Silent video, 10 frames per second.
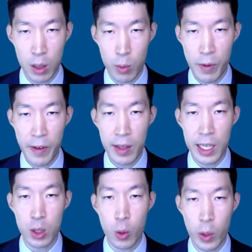we found
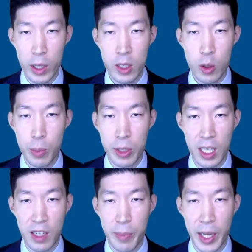that
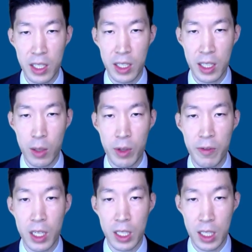22% of patients had
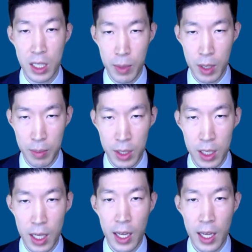reflux symptoms